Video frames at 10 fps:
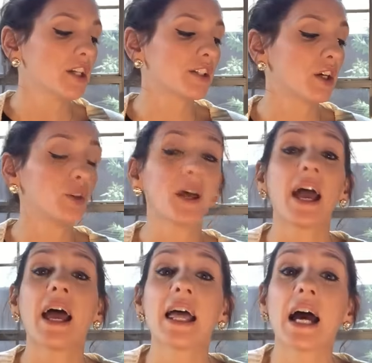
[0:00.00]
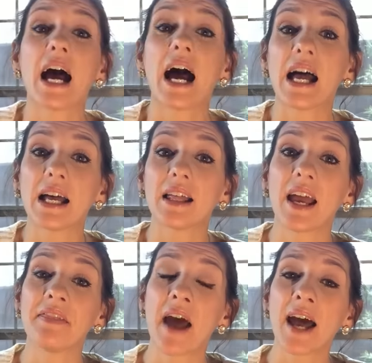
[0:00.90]
So, Uh,
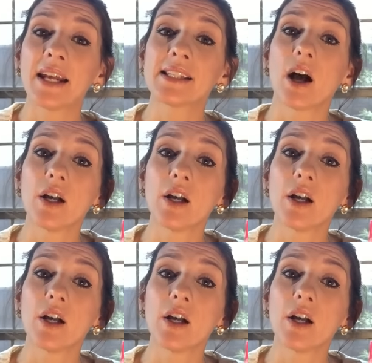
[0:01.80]
and that is